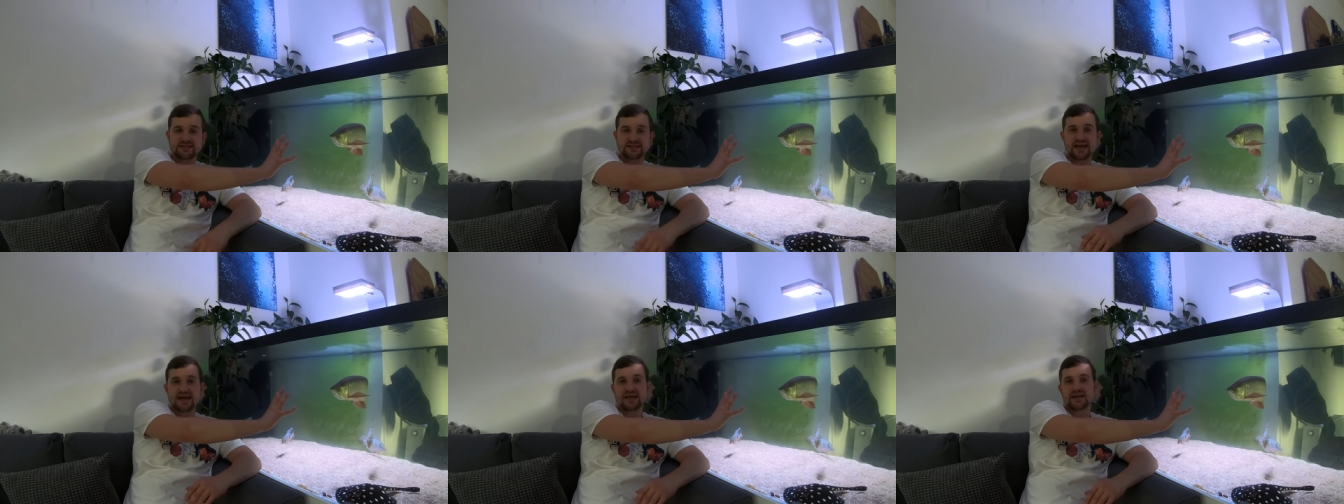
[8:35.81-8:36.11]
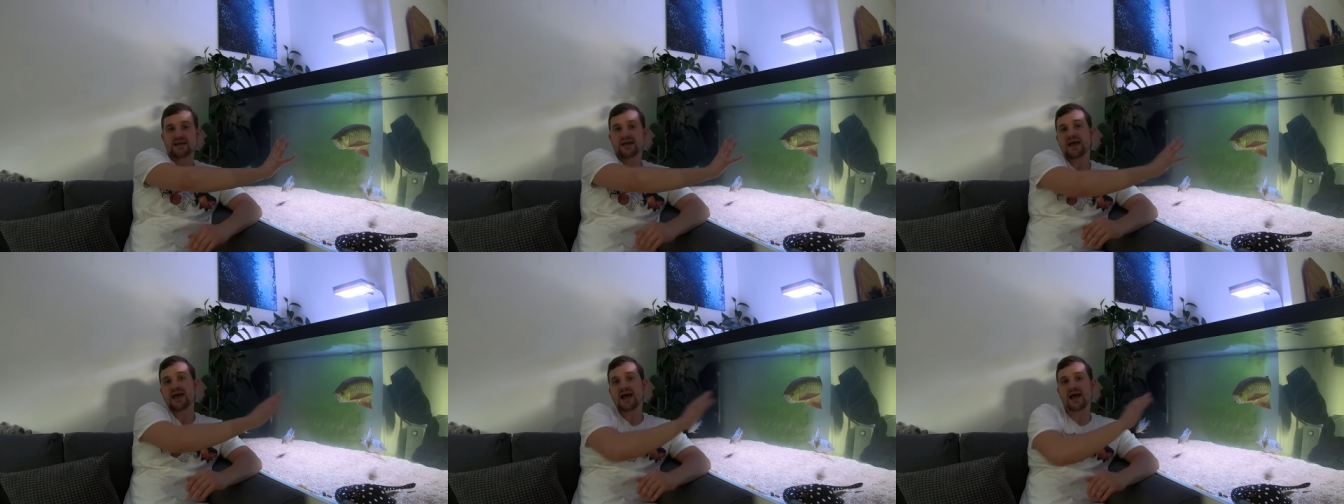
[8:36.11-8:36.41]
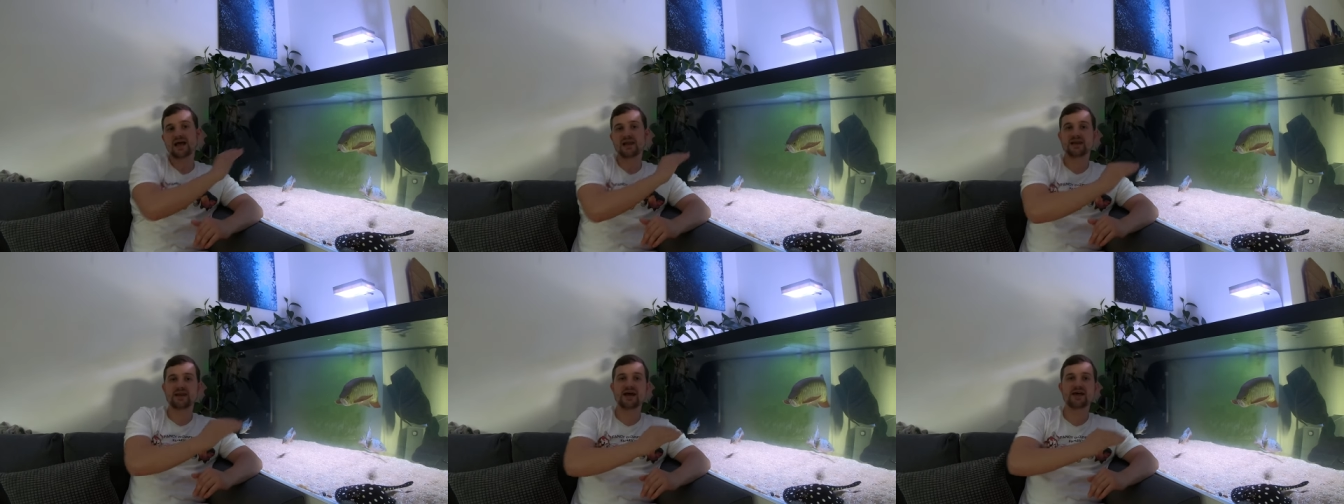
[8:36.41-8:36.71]
tank
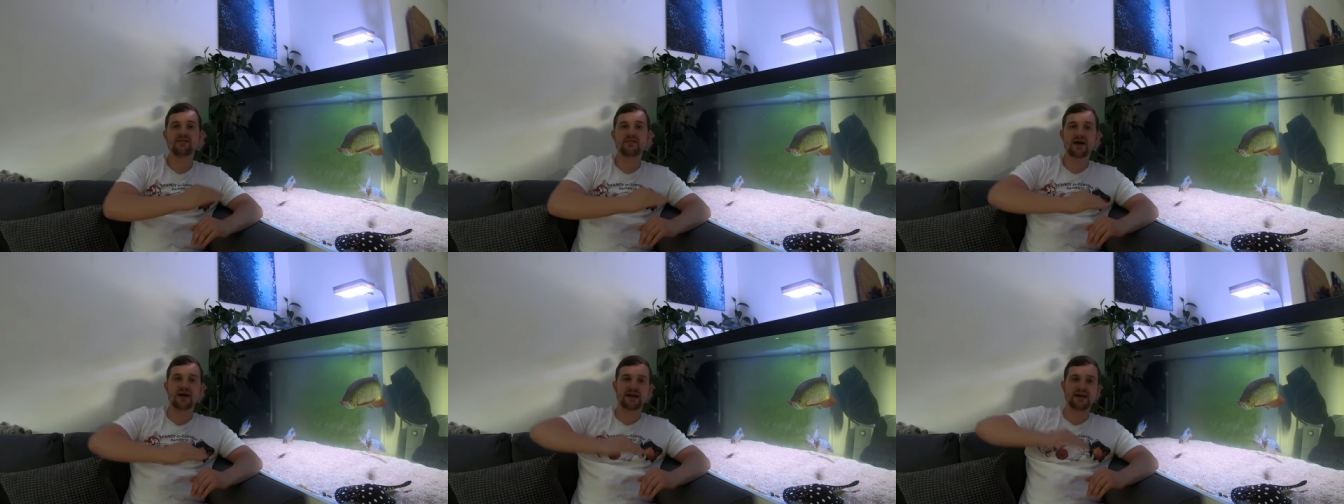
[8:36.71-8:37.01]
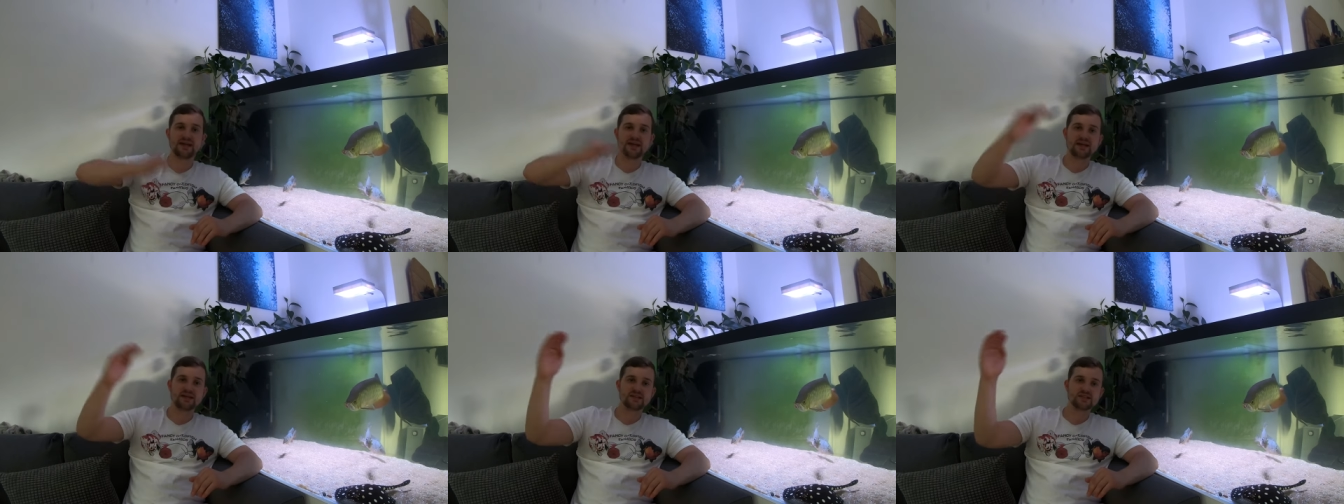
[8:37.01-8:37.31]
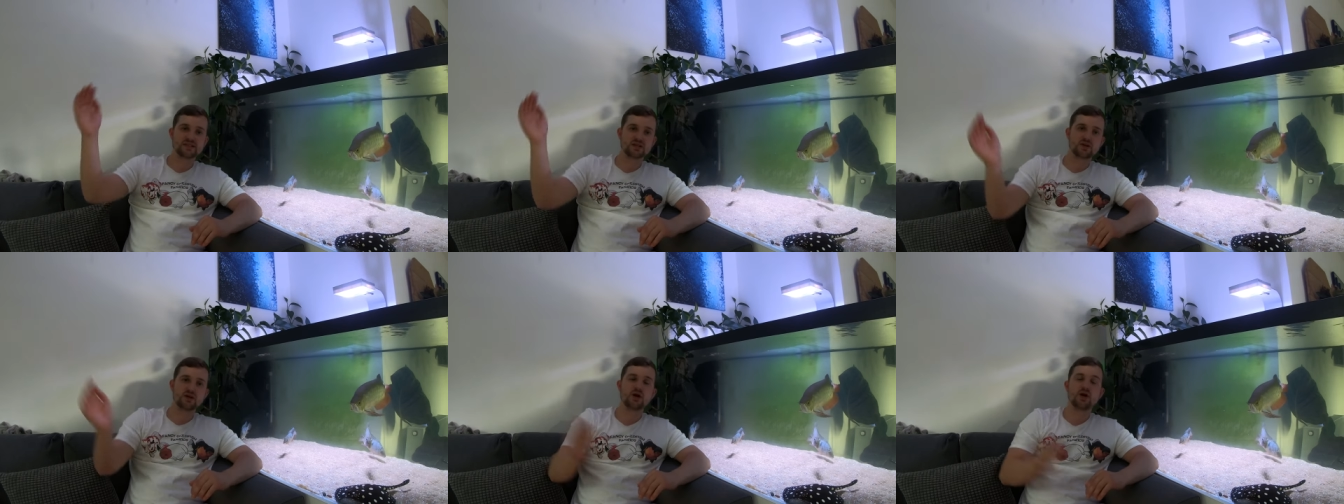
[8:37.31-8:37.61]
and let that
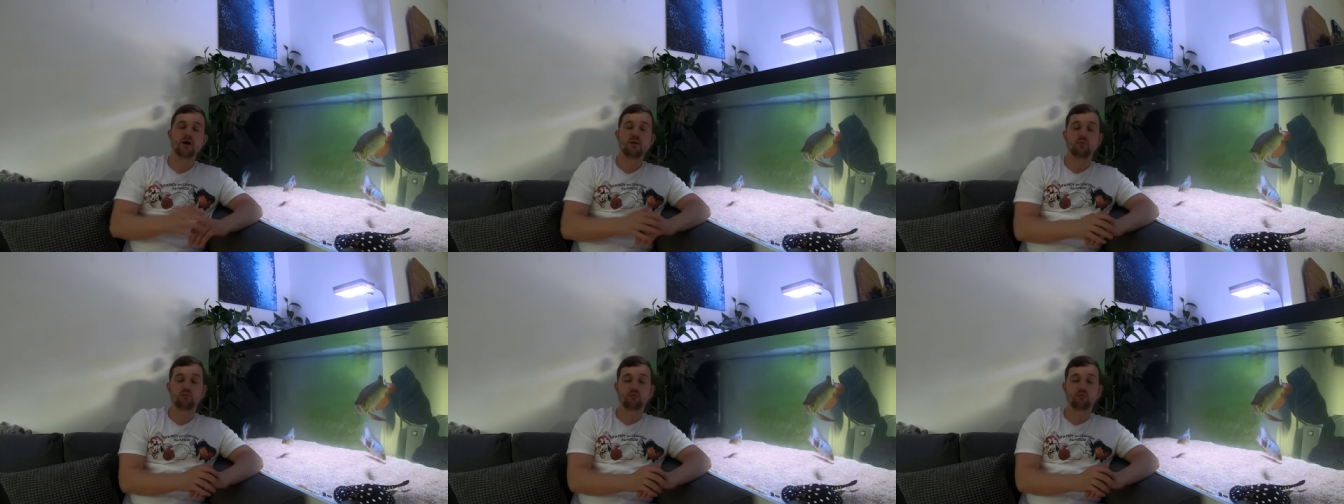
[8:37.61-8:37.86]
heater